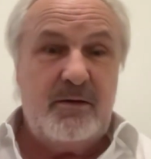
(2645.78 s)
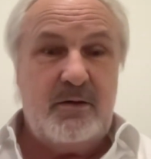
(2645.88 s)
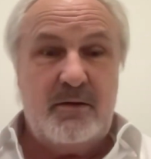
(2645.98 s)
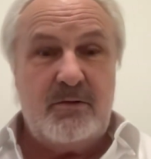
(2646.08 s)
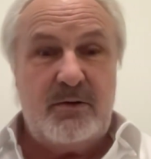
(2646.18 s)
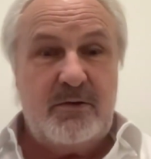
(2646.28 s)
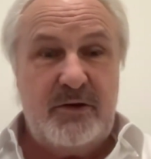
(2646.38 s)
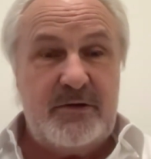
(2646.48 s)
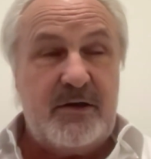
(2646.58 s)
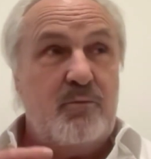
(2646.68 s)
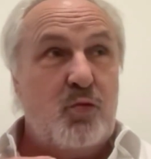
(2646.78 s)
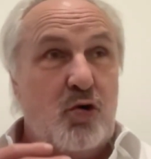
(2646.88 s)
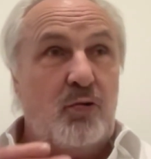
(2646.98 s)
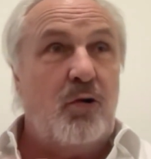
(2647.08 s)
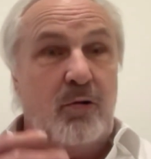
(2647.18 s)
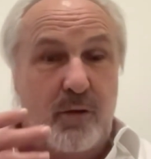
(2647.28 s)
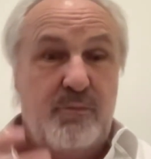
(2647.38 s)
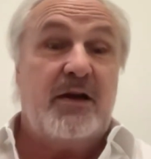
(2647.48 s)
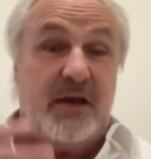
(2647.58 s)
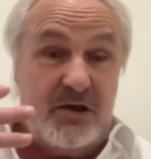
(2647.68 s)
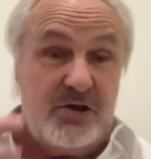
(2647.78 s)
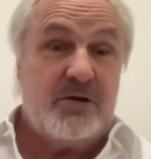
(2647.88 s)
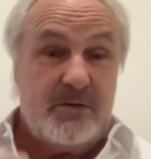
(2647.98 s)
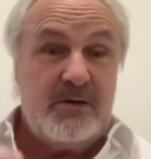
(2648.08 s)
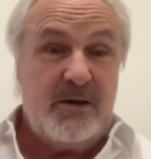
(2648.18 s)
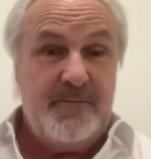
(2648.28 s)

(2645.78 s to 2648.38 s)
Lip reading: There is a moral obligation